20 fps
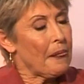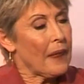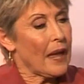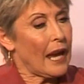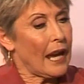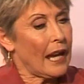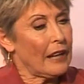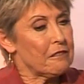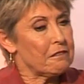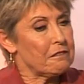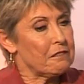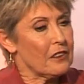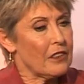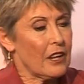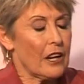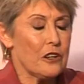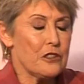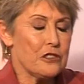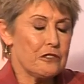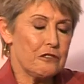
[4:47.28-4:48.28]
And for
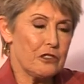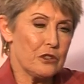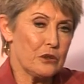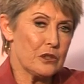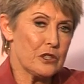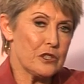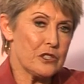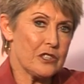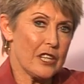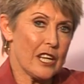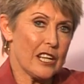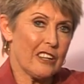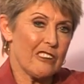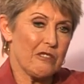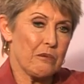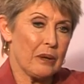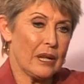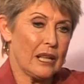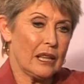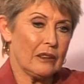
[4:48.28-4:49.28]
those viewers that
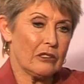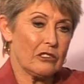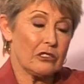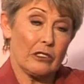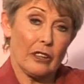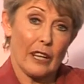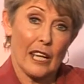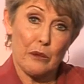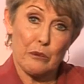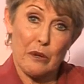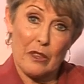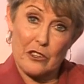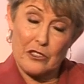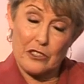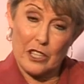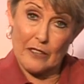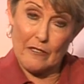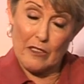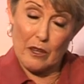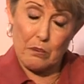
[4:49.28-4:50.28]
have been staying with us
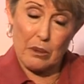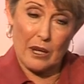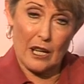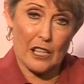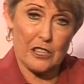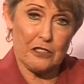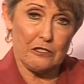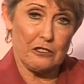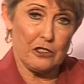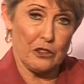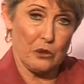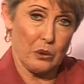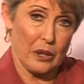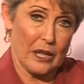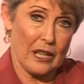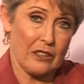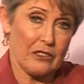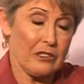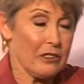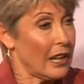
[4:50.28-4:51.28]
over the past few
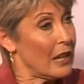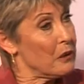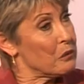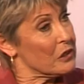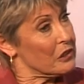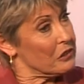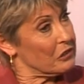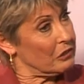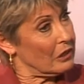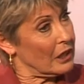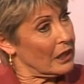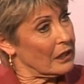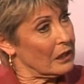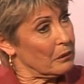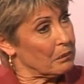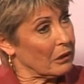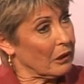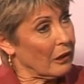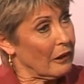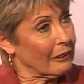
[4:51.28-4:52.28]
weeks, they would have seen the
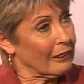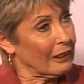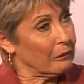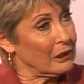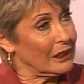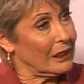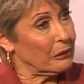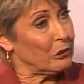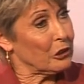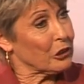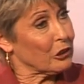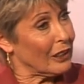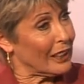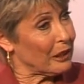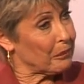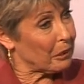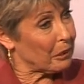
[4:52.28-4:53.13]
program we did with Greg